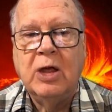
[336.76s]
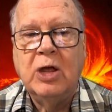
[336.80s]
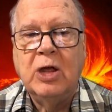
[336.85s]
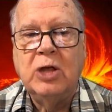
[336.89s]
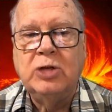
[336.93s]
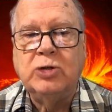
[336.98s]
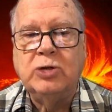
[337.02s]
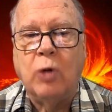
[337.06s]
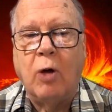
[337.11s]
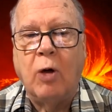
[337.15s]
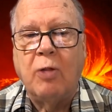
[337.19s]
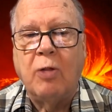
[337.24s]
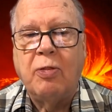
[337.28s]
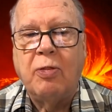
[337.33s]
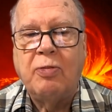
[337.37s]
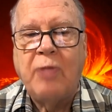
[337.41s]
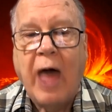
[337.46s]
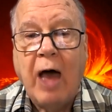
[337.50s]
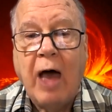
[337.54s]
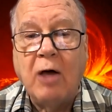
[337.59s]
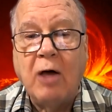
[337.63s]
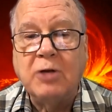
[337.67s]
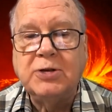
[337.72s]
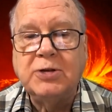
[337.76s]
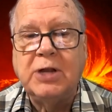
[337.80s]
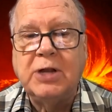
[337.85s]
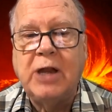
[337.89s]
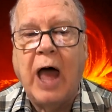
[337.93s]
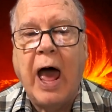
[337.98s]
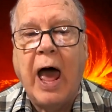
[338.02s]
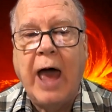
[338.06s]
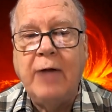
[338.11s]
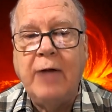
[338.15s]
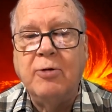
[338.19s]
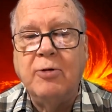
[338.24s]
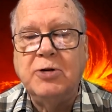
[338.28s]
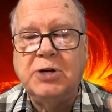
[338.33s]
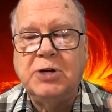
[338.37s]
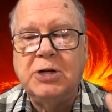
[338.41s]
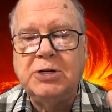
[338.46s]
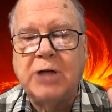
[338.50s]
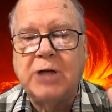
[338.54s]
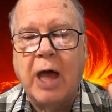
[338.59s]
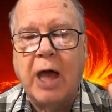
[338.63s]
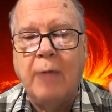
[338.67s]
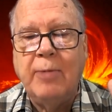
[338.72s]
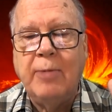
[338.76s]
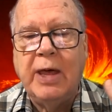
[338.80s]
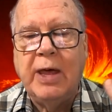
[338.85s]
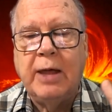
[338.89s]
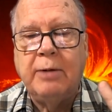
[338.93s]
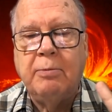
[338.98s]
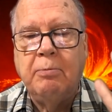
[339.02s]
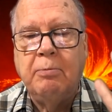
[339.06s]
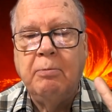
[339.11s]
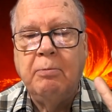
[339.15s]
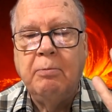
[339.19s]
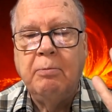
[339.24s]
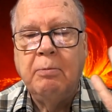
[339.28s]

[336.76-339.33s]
So 1,000 hydrogens come in,